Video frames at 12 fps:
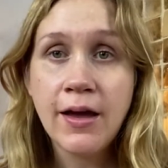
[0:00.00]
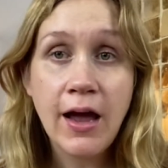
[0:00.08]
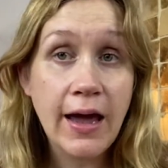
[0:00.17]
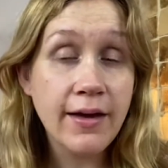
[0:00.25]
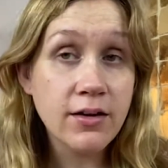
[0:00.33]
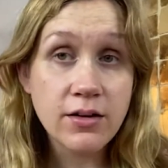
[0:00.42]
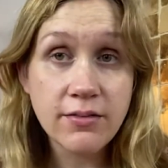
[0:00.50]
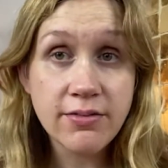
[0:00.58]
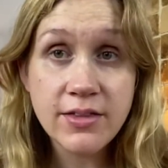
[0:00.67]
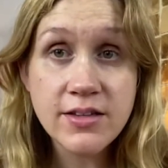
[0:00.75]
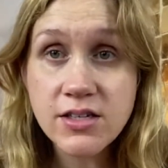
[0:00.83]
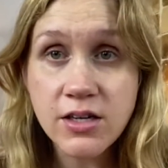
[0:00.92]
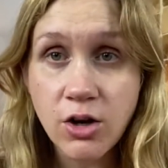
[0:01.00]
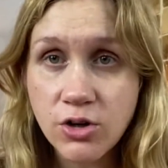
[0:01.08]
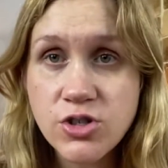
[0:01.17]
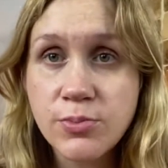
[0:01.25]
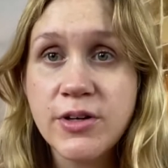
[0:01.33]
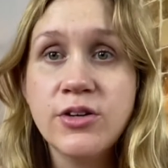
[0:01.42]
And these can
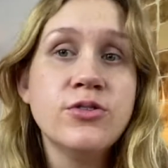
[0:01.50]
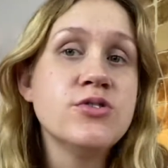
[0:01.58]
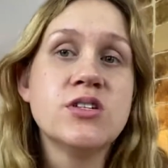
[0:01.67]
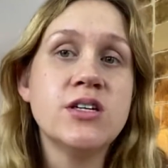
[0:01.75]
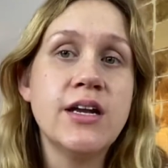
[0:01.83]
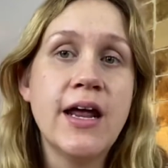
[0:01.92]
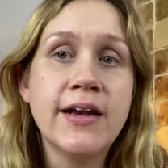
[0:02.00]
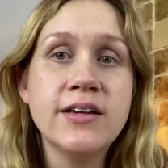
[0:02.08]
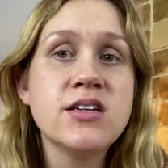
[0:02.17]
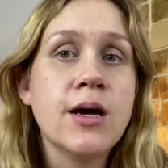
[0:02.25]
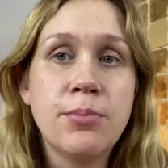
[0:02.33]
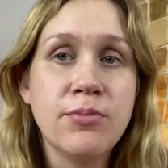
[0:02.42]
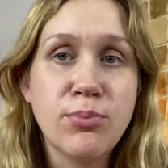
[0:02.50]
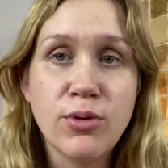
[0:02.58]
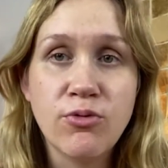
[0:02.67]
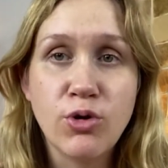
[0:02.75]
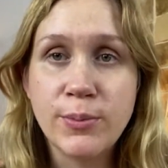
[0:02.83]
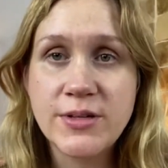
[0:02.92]
also be used in any type of
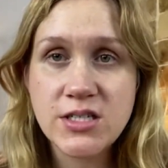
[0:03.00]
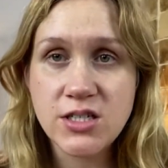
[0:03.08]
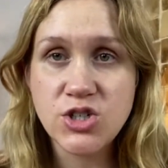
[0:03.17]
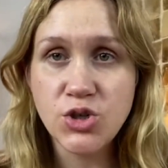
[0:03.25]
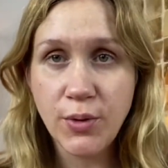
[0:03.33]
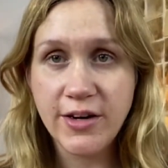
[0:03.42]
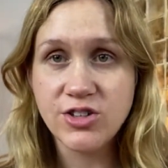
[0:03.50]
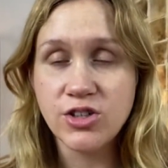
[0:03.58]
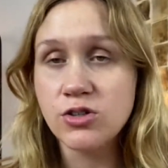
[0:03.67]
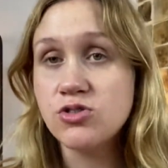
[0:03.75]
performance situation.